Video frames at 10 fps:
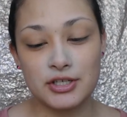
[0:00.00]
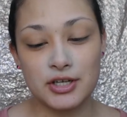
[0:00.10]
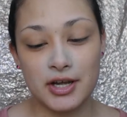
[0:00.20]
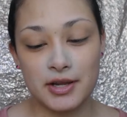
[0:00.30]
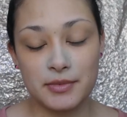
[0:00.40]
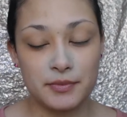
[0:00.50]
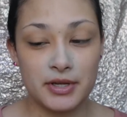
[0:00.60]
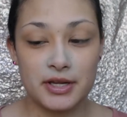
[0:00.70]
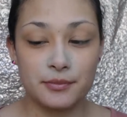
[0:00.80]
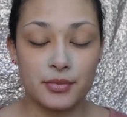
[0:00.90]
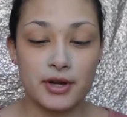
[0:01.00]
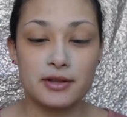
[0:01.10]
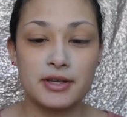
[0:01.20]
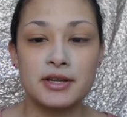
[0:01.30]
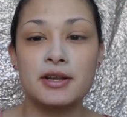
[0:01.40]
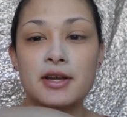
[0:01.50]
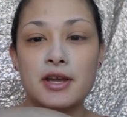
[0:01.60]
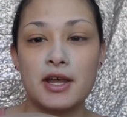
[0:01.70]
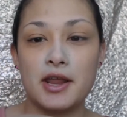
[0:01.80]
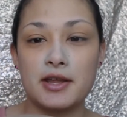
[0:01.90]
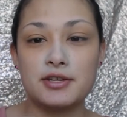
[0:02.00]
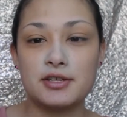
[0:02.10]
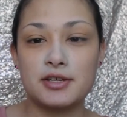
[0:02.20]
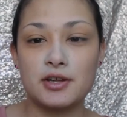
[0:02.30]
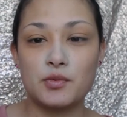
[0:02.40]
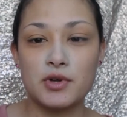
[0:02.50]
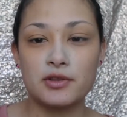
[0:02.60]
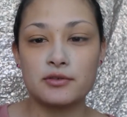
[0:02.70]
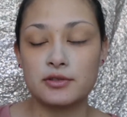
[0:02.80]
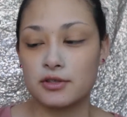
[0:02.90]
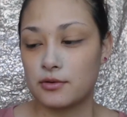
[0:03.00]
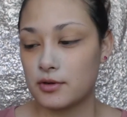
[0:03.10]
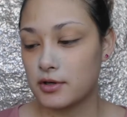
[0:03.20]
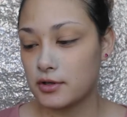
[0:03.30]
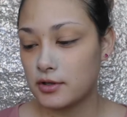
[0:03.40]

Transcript: I am a medium Praline, and I just take one little squirt.